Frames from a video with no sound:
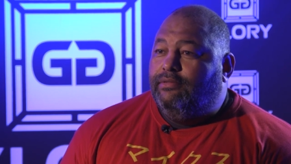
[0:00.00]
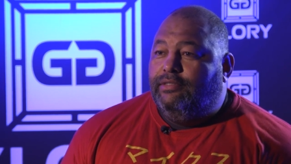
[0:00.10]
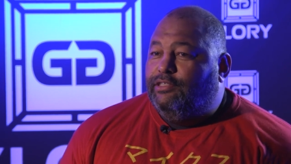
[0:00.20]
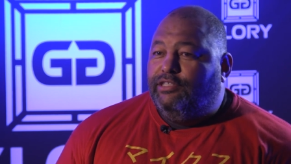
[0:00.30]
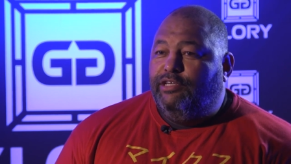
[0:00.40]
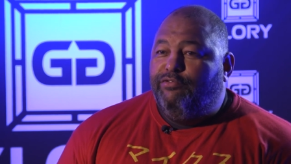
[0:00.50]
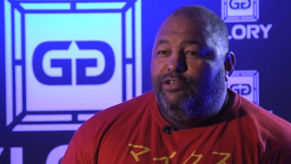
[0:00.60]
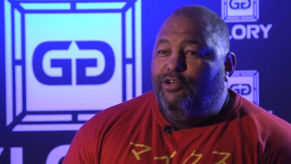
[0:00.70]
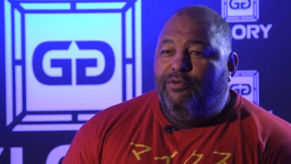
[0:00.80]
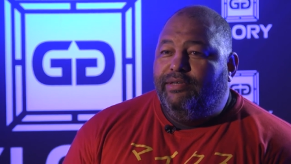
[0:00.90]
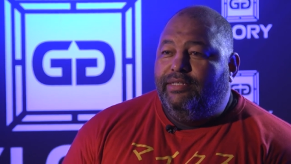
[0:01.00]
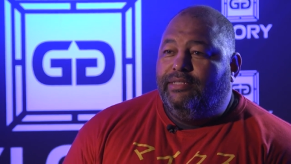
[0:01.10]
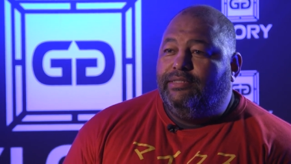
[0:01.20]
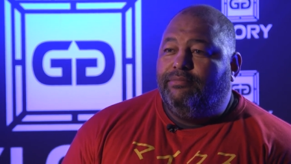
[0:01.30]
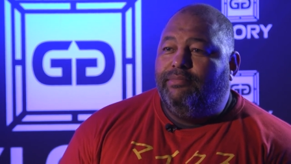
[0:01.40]
he's even knowing
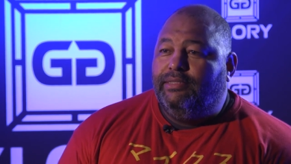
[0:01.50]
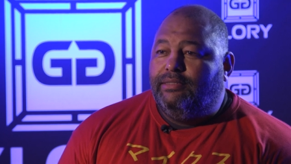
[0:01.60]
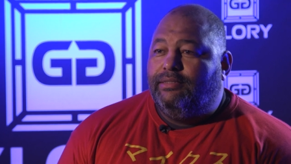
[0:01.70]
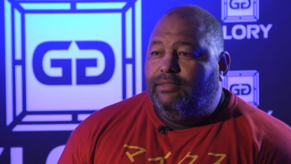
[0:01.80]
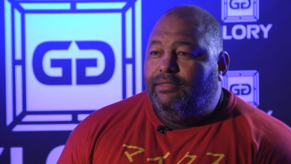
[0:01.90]
this, but.